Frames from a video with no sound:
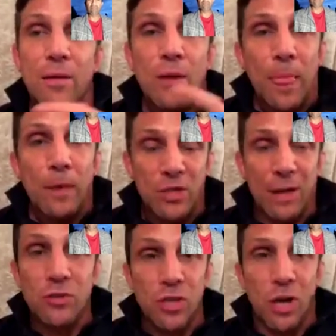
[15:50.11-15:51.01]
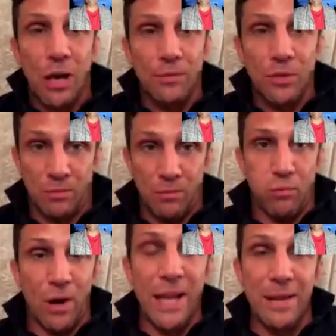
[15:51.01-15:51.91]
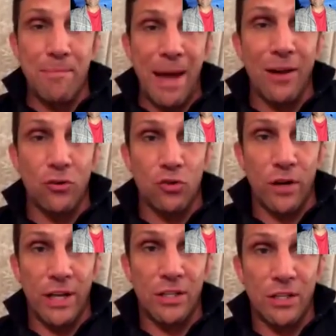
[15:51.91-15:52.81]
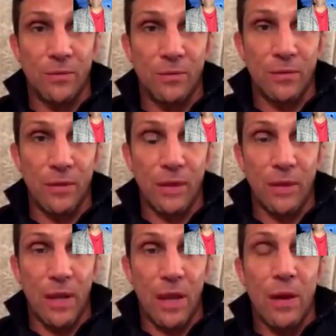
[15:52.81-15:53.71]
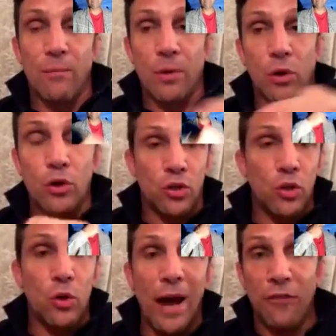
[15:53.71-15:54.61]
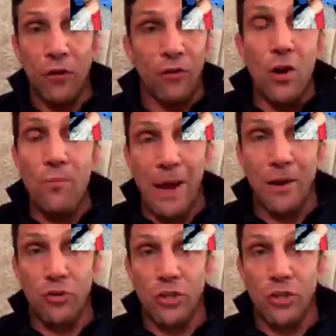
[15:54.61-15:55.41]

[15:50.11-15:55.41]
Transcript: sometimes breaking boundaries, because you have your own boundaries,